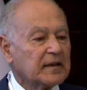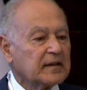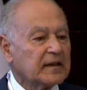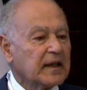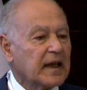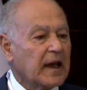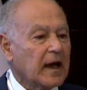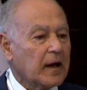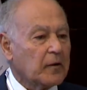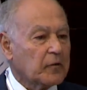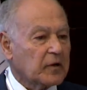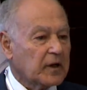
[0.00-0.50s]

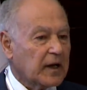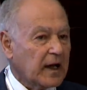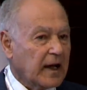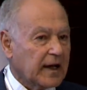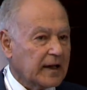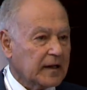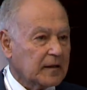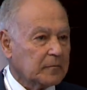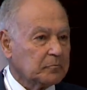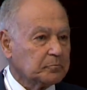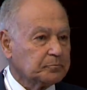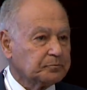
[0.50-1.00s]
that
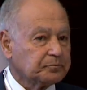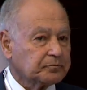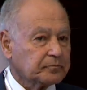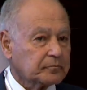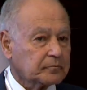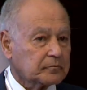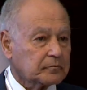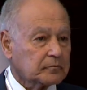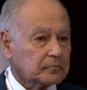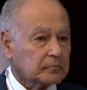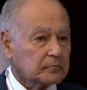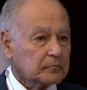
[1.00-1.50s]

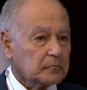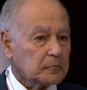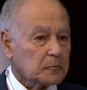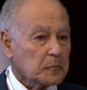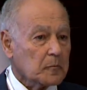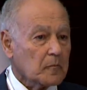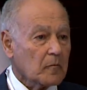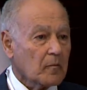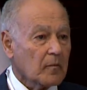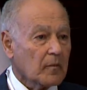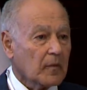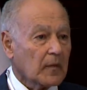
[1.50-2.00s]
changes the Arabic